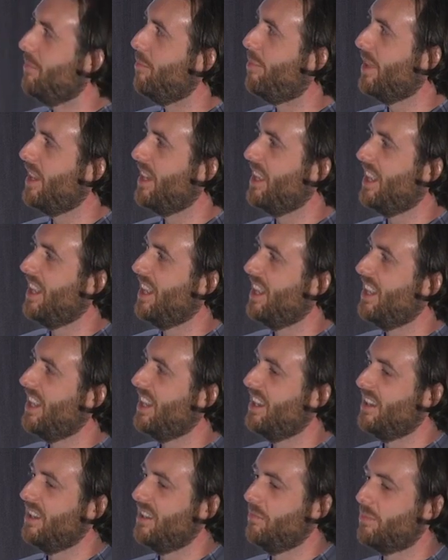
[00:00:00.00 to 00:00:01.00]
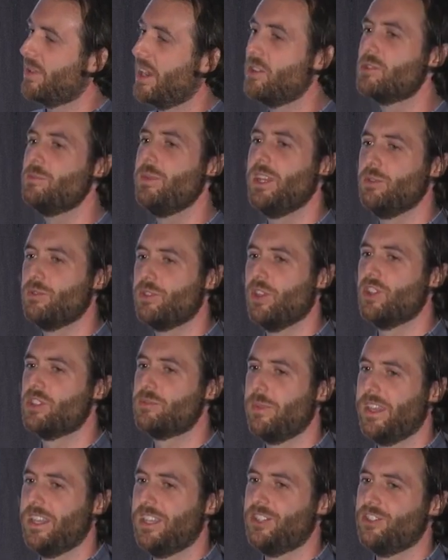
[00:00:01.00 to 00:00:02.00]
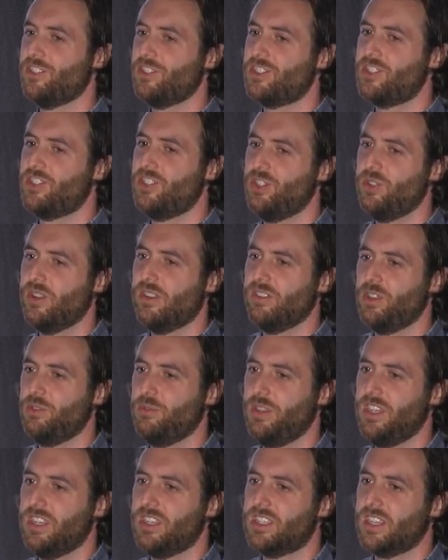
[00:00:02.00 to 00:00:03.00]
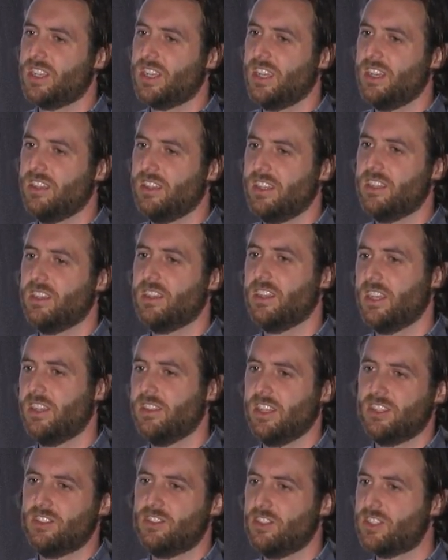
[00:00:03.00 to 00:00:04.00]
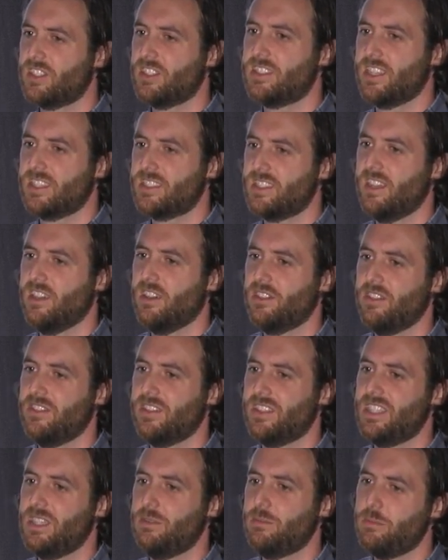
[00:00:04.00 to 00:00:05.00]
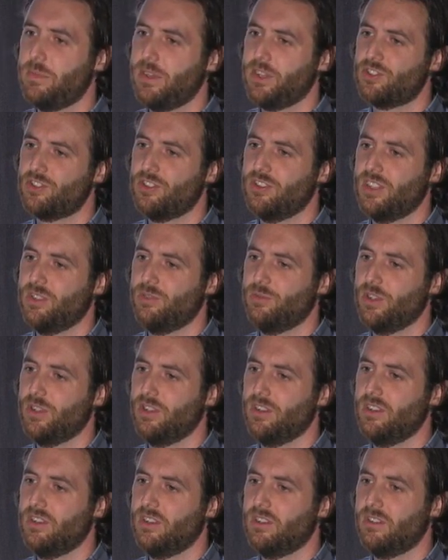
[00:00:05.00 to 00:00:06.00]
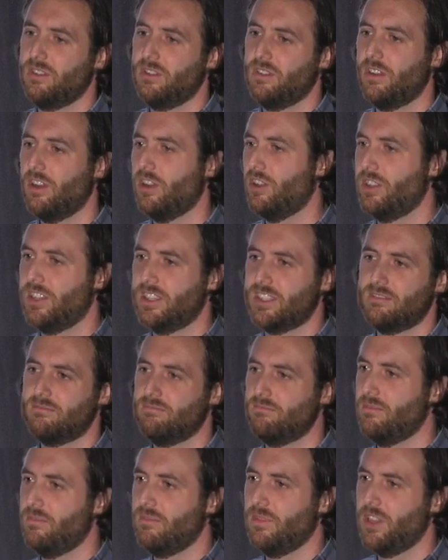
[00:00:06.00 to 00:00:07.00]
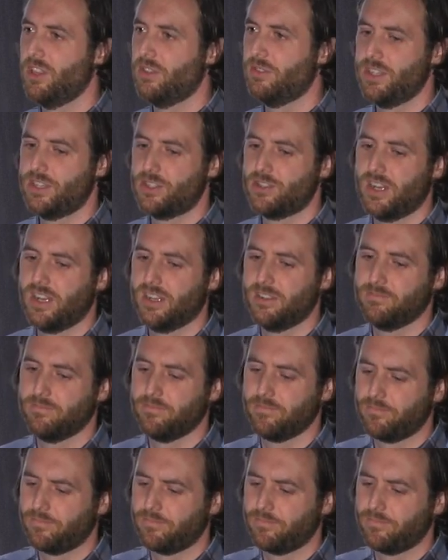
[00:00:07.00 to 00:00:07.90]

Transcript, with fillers: But I was meeting with those managers too every week to kind of, like, again, like, just assess the health of the team and make sure that we're all, like, on the right track.